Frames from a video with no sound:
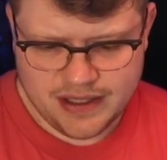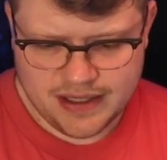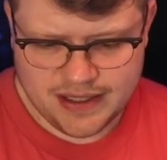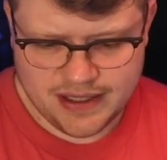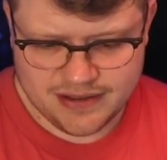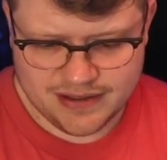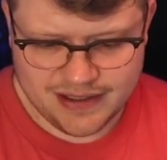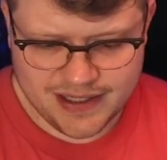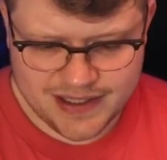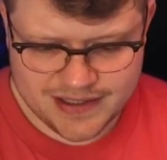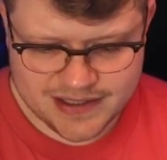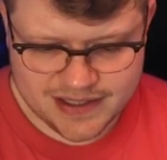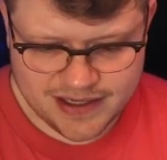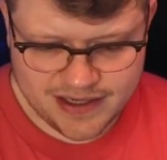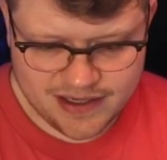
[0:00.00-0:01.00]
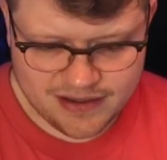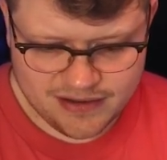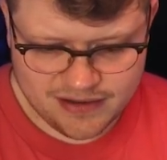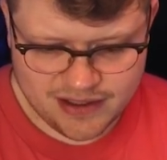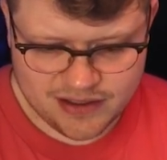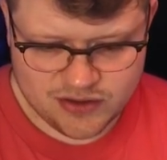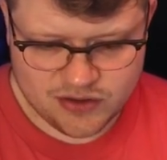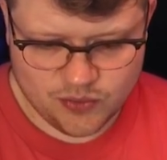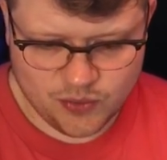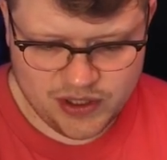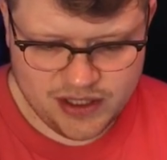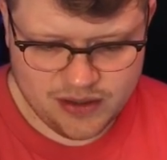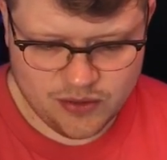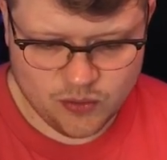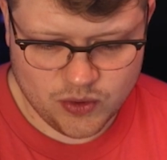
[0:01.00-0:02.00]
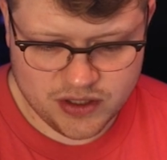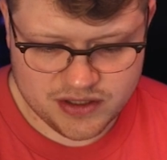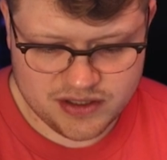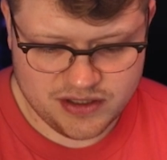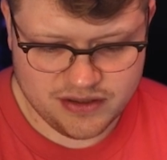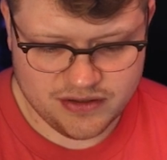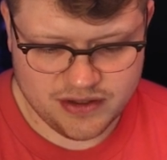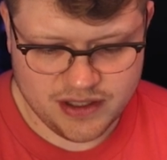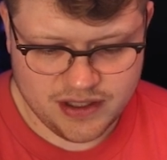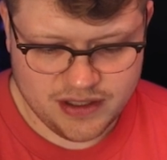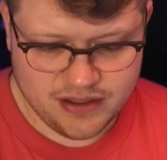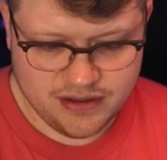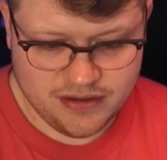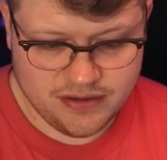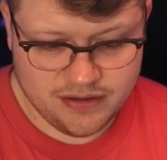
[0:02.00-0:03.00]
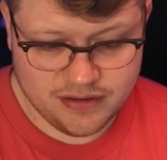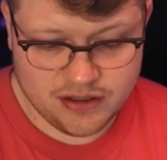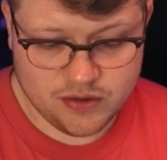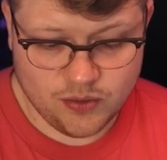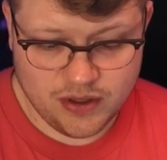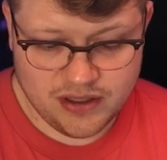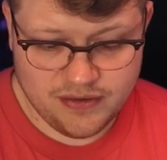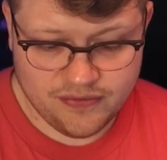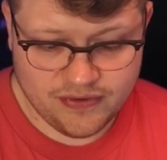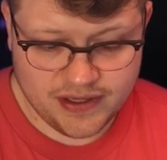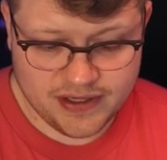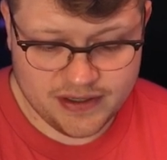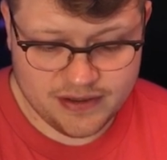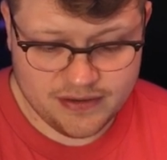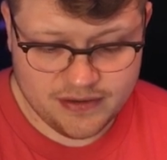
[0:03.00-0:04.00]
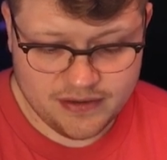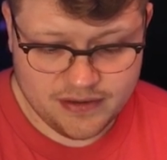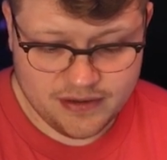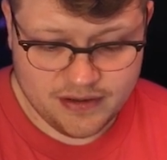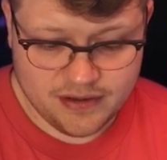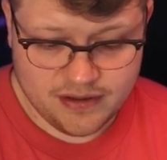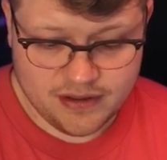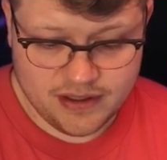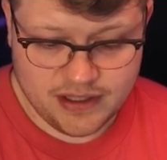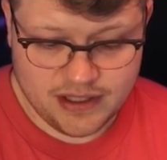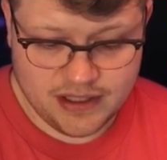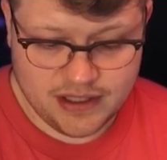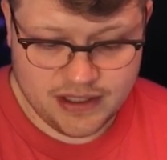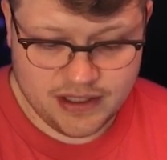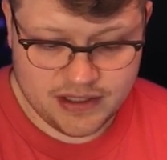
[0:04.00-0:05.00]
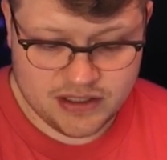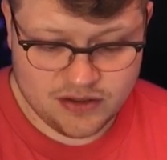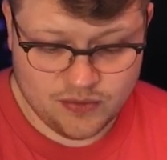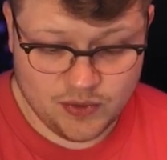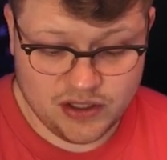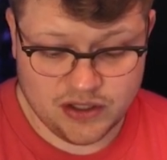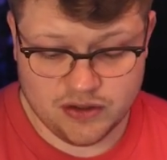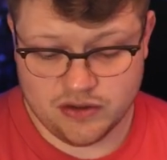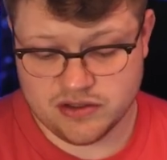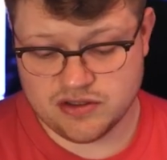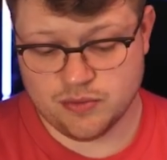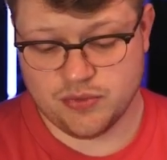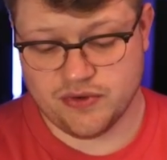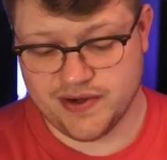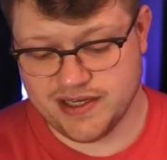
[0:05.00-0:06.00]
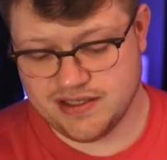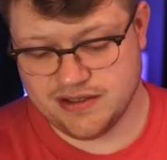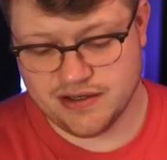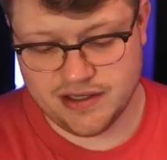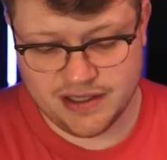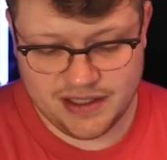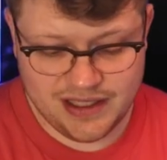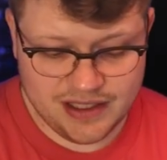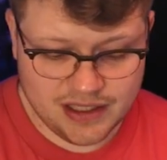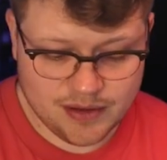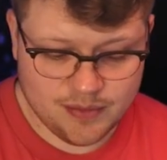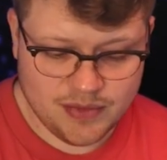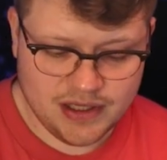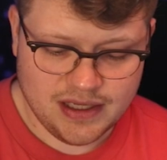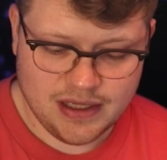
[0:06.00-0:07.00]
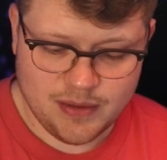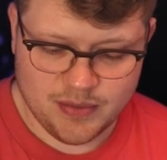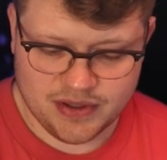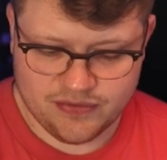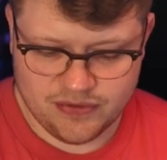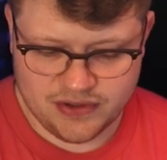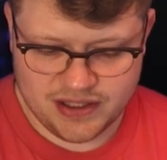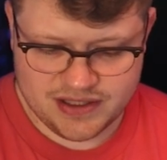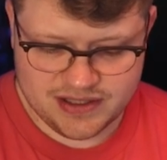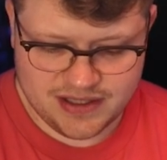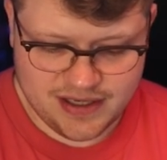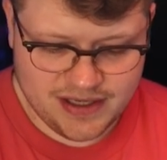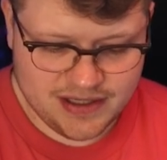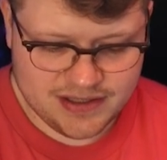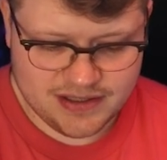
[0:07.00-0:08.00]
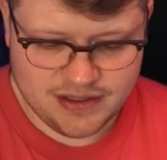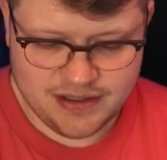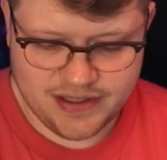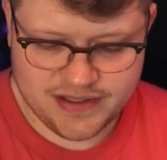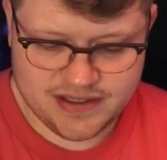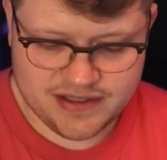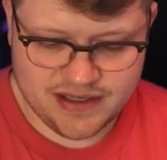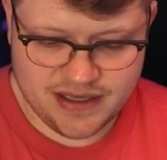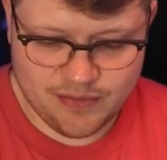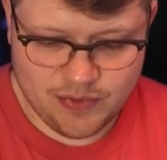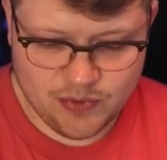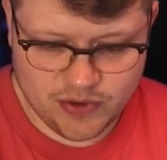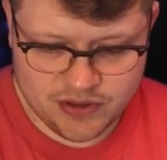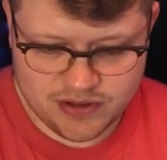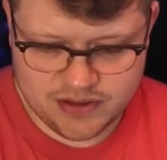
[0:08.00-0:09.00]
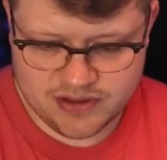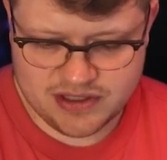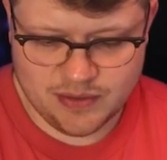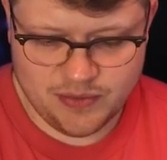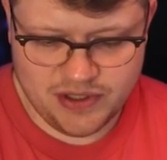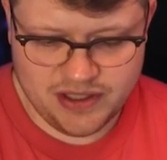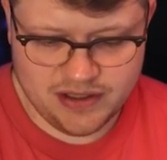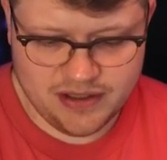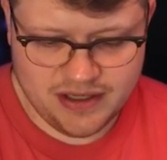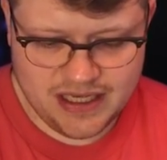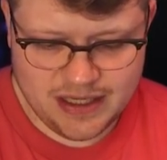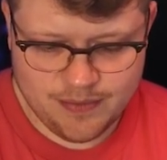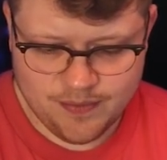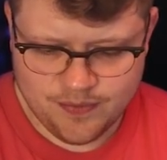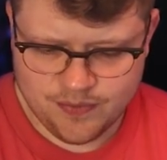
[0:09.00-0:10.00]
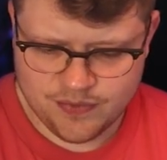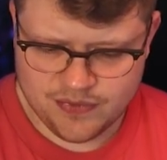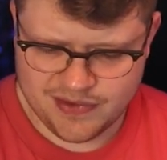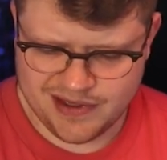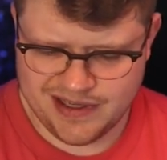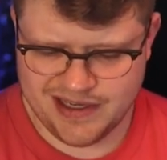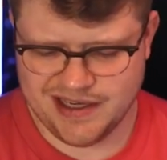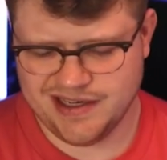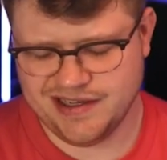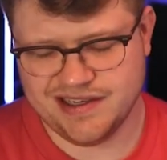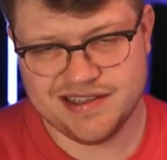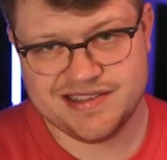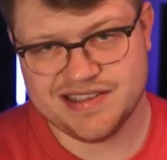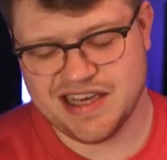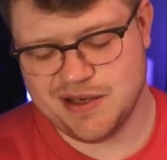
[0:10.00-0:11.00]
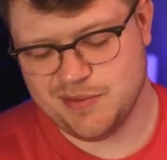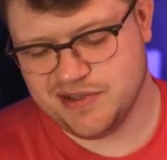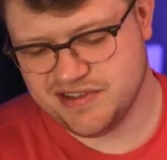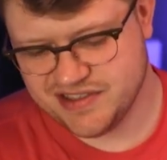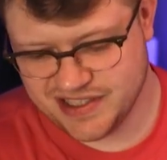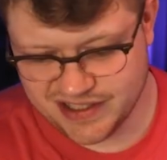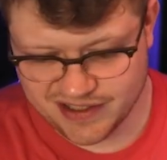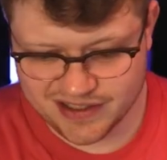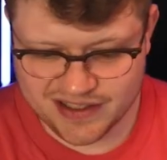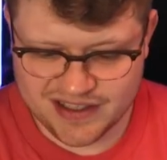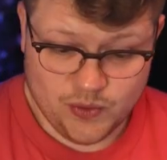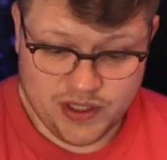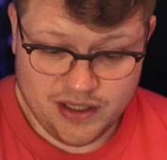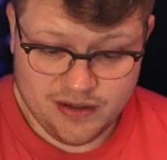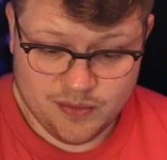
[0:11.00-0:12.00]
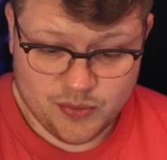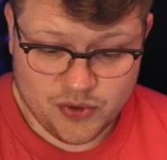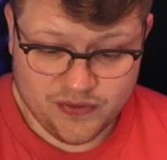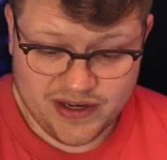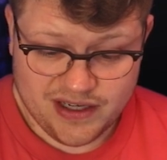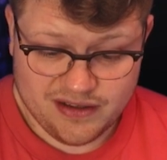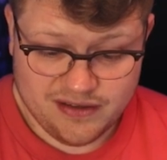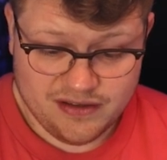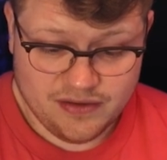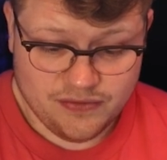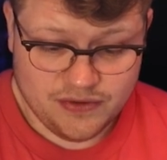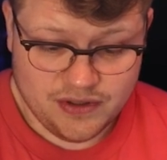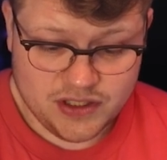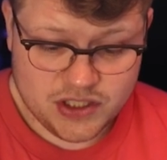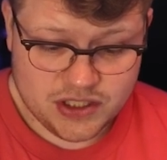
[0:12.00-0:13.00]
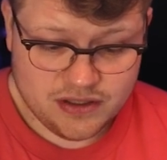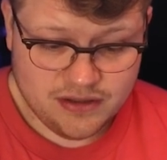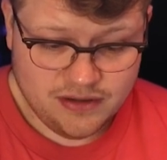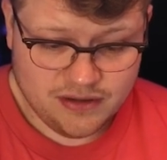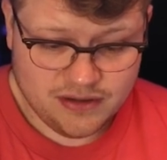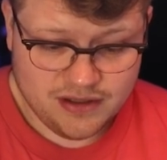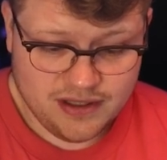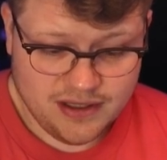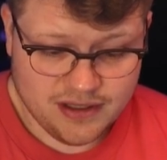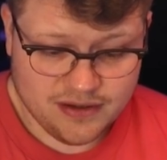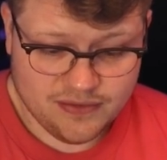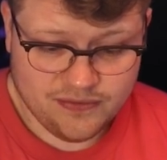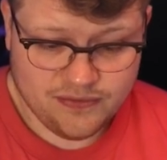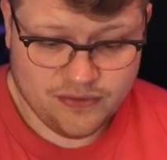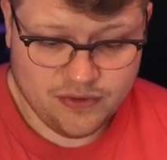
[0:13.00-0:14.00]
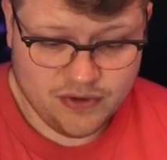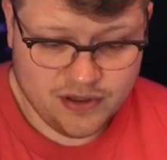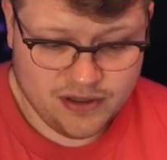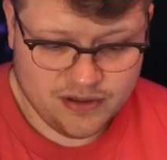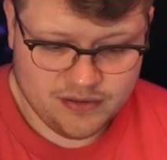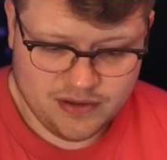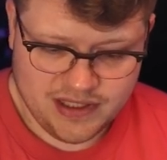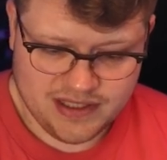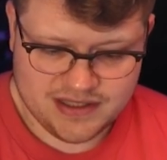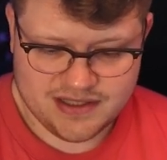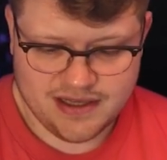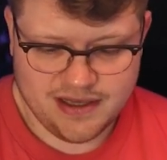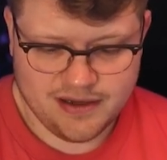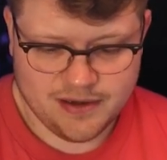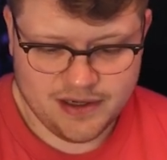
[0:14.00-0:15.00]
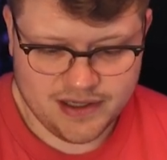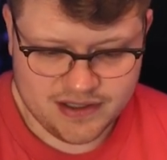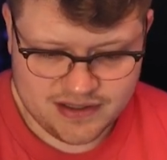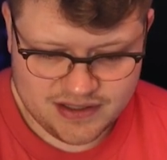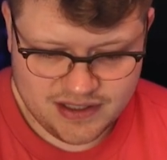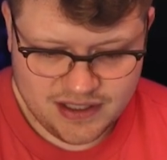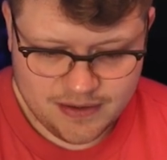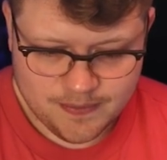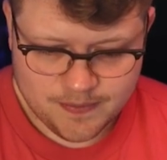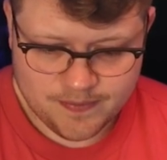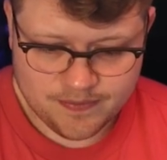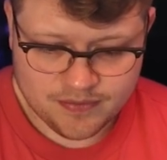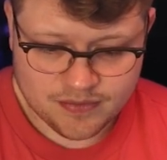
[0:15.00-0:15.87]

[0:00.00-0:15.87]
And let's say that we want here a qualifier, and we can also provide here an enum. But for this case, let's say we want simply a name and it's ABC. When providing the definition here for, let's say, class C,